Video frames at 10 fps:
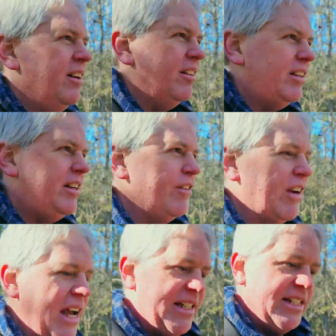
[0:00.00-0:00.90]
all the
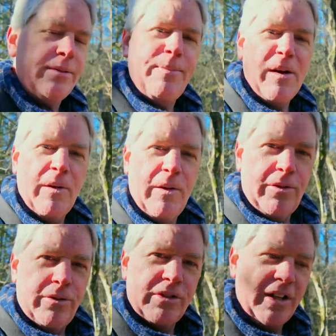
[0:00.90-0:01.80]
different kinds of
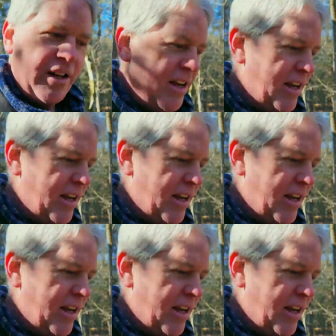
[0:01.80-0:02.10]
sparrows and